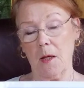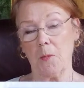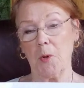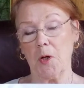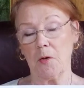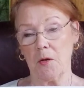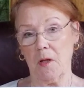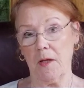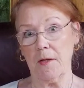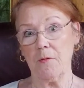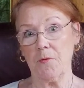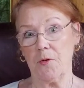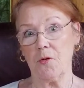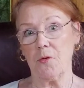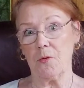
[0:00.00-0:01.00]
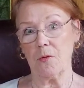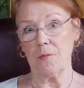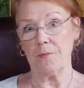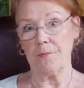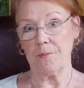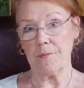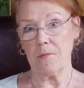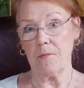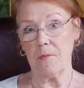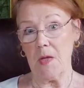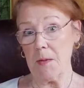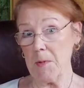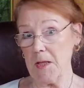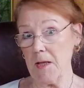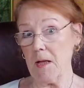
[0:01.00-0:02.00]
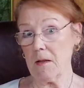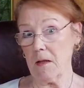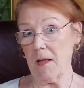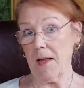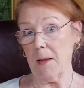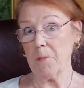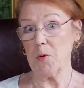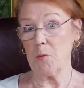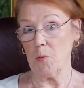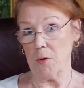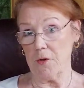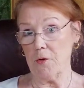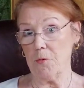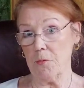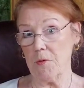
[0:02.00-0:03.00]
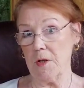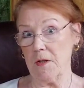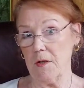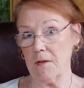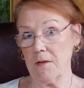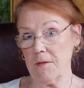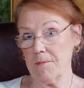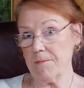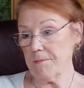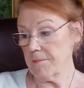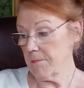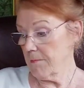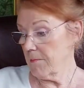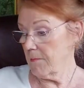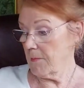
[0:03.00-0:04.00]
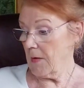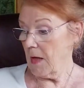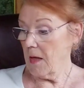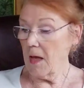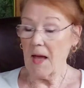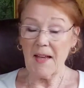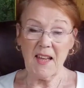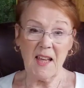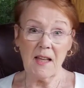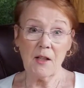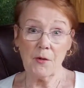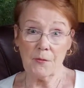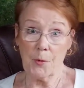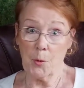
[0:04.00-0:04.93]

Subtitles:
about life too. Maybe that'll happen when you read it. I kind of